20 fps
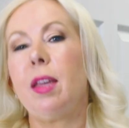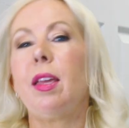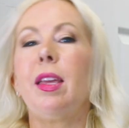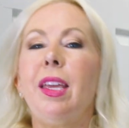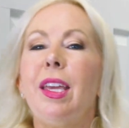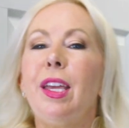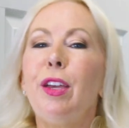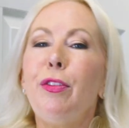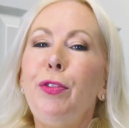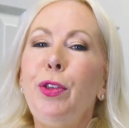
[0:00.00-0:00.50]

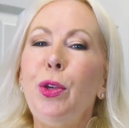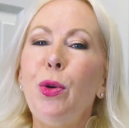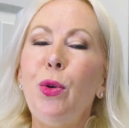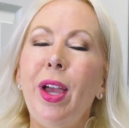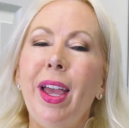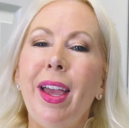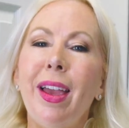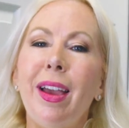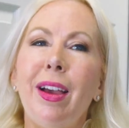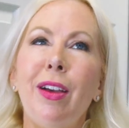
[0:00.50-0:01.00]
if you
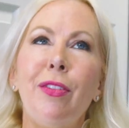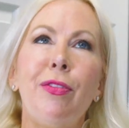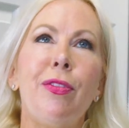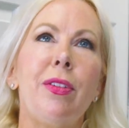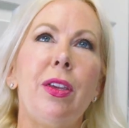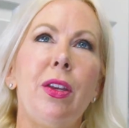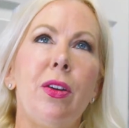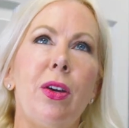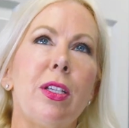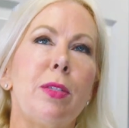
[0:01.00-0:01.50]
have,
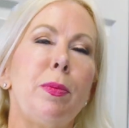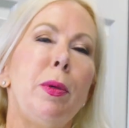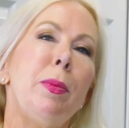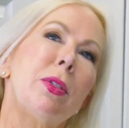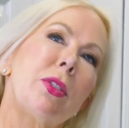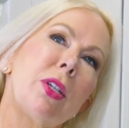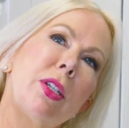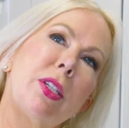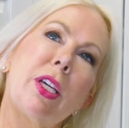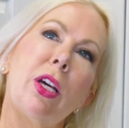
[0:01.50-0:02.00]
as people
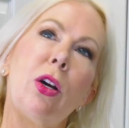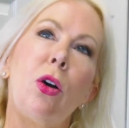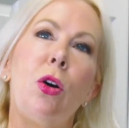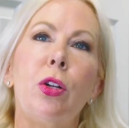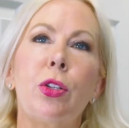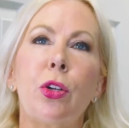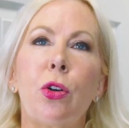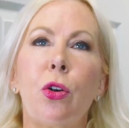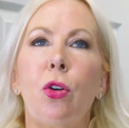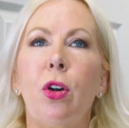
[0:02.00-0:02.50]
start to get
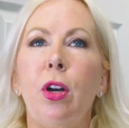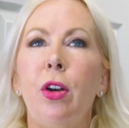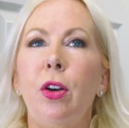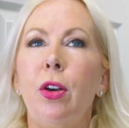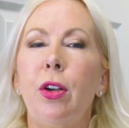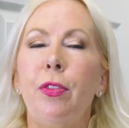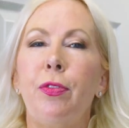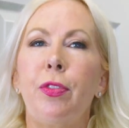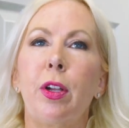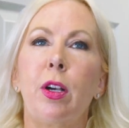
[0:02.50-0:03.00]
older,
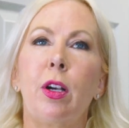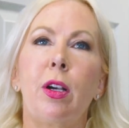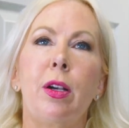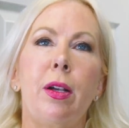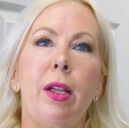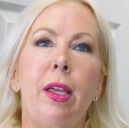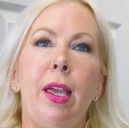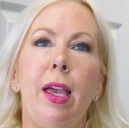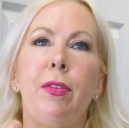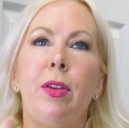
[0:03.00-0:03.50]
or if they're
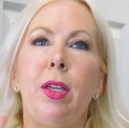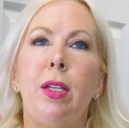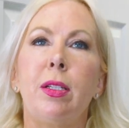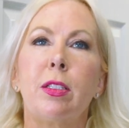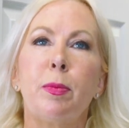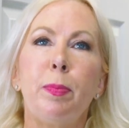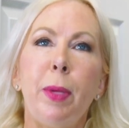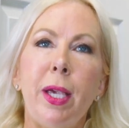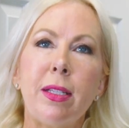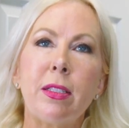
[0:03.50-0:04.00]
having
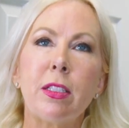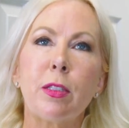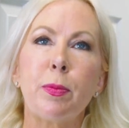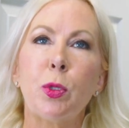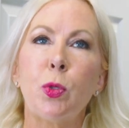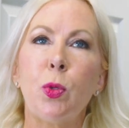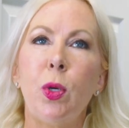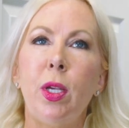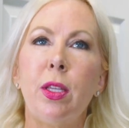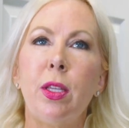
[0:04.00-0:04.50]
spaces between